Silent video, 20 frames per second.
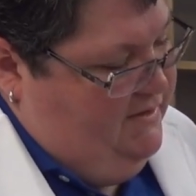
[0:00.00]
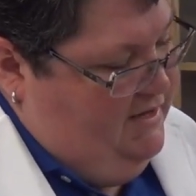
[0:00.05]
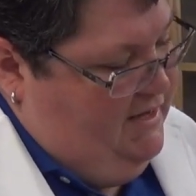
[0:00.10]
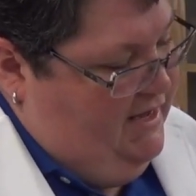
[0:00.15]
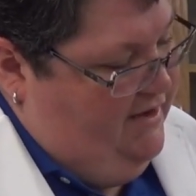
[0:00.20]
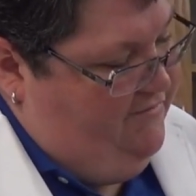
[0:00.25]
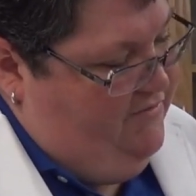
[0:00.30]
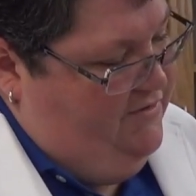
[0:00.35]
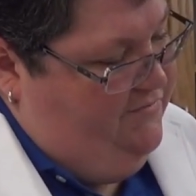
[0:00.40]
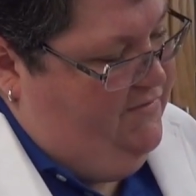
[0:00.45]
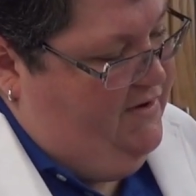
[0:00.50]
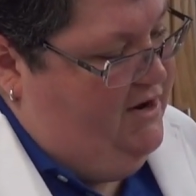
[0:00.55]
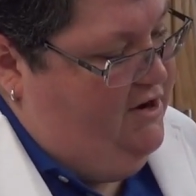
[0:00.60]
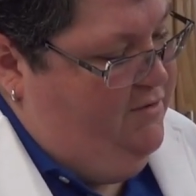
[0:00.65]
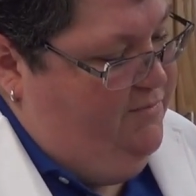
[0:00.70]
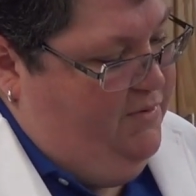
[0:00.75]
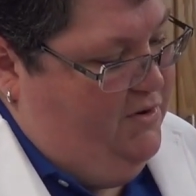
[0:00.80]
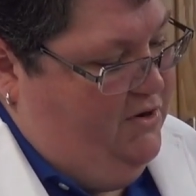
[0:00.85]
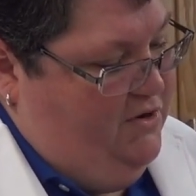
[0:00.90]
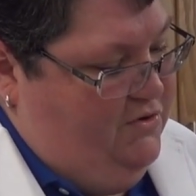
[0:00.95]
Every viral
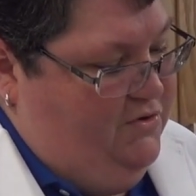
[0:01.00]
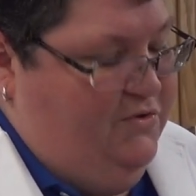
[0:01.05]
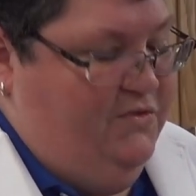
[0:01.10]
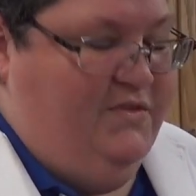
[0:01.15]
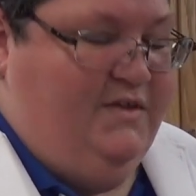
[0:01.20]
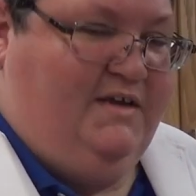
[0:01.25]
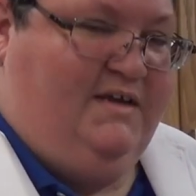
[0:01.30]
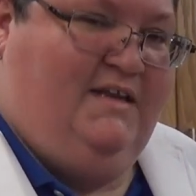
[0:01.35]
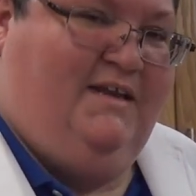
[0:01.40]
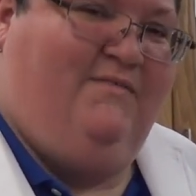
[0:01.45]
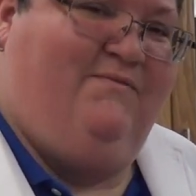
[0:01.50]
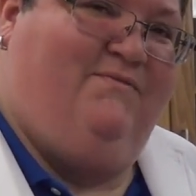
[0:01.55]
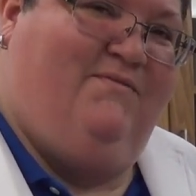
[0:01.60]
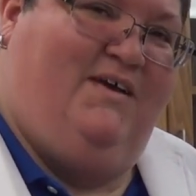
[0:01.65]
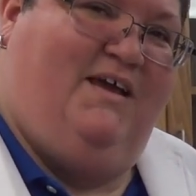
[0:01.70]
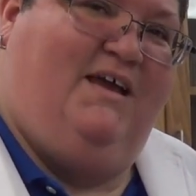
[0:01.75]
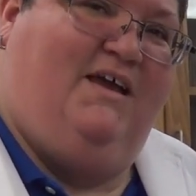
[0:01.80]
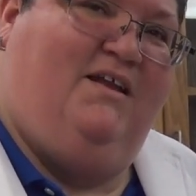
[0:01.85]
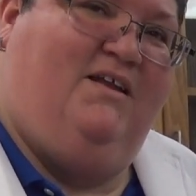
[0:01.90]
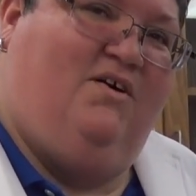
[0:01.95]
particle that can
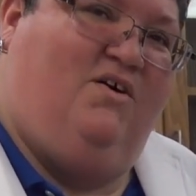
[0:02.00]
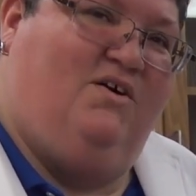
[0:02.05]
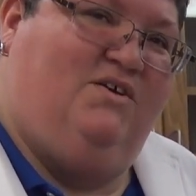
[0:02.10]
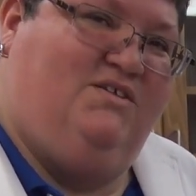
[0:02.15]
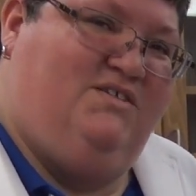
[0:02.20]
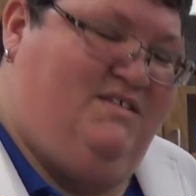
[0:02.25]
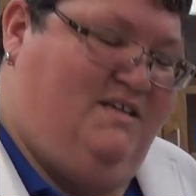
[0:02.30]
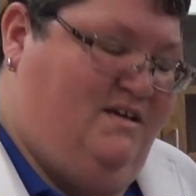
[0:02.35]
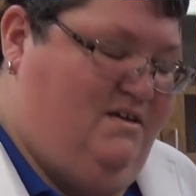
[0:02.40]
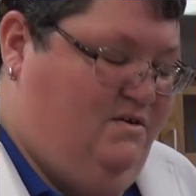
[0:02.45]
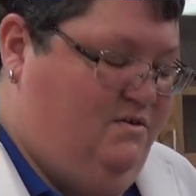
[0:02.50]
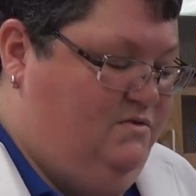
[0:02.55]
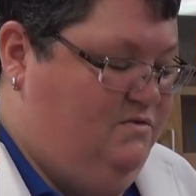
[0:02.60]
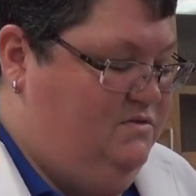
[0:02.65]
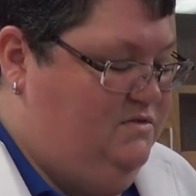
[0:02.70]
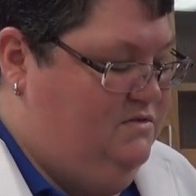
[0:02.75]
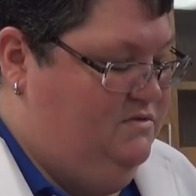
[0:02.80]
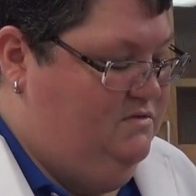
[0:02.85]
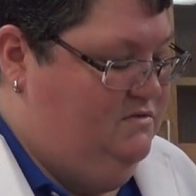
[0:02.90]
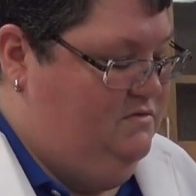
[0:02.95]
invade our
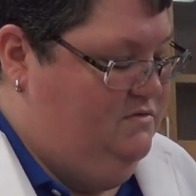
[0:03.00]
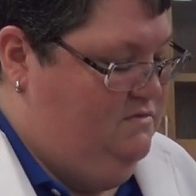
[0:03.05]
cells